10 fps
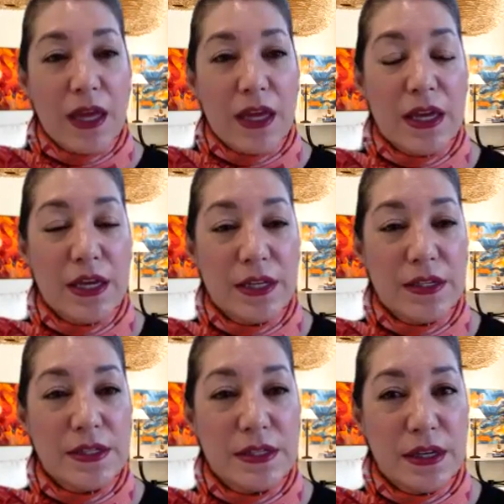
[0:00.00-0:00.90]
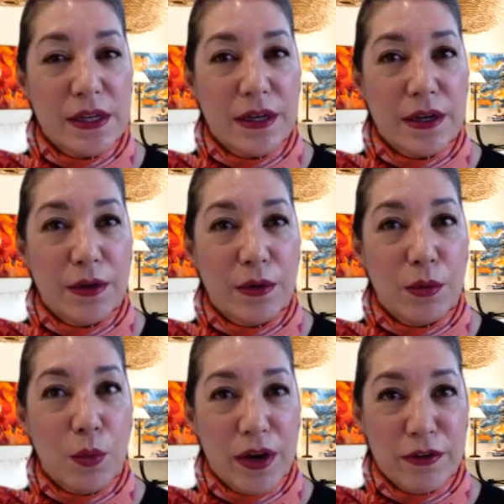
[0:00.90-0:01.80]
His
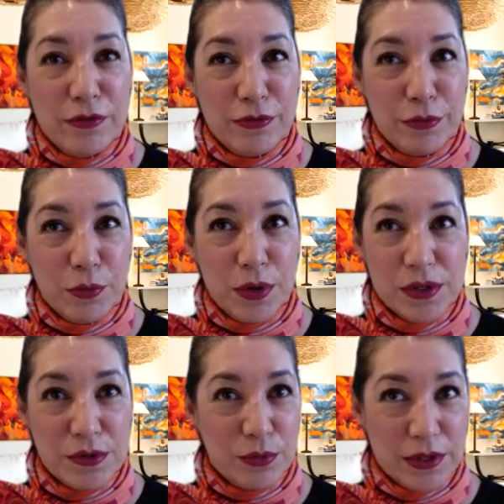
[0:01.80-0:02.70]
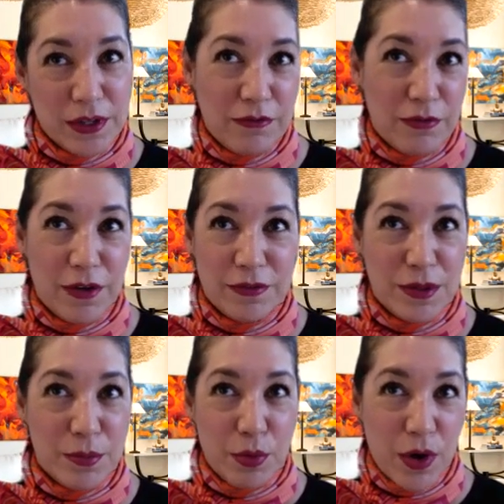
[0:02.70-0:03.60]
wife wasn't really involved in
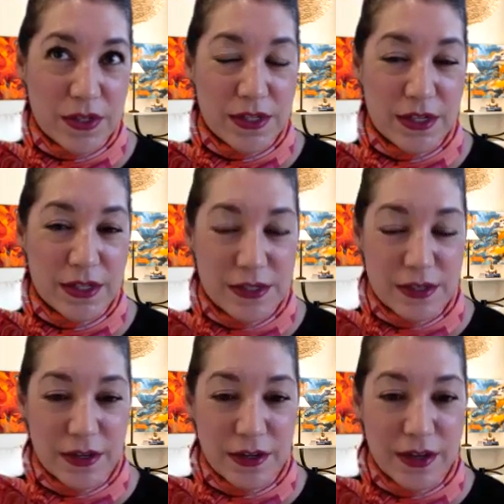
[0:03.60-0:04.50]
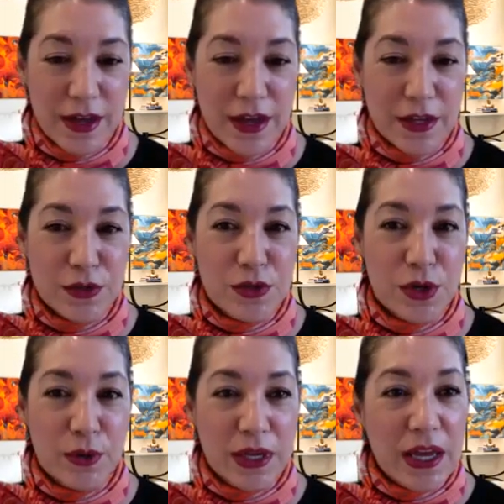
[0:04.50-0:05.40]
the process, and
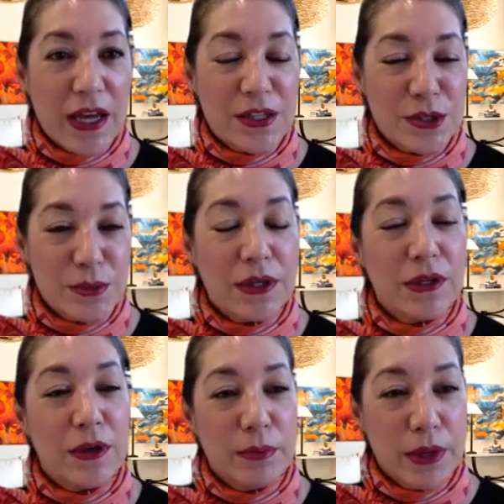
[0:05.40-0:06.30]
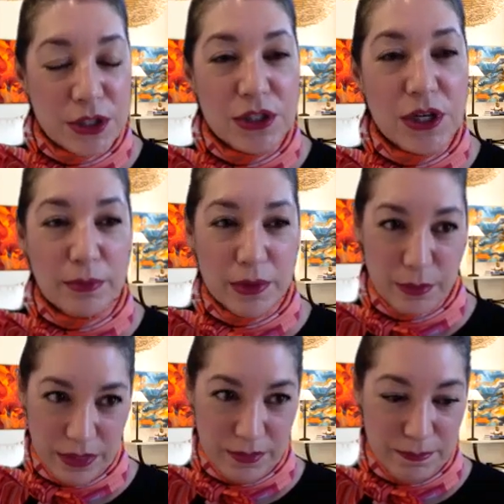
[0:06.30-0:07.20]
so he asked me to go bed shopping
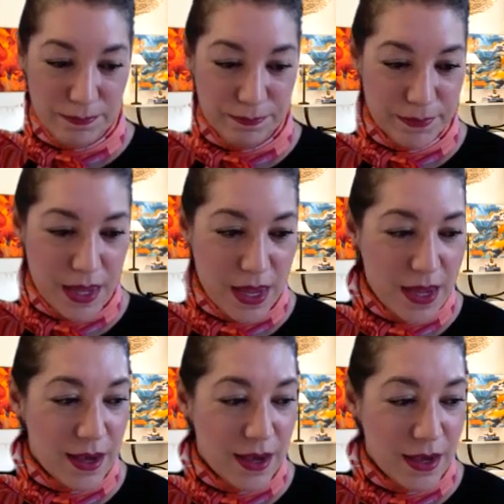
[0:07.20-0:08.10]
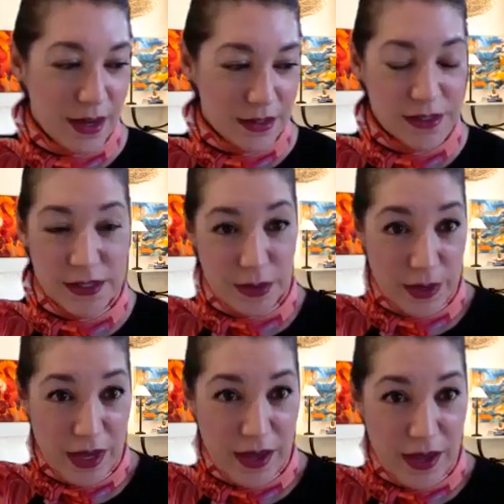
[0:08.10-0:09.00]
with him. And I said,
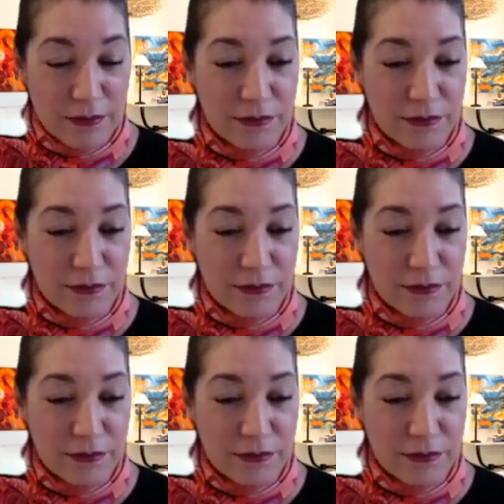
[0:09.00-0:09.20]
okay.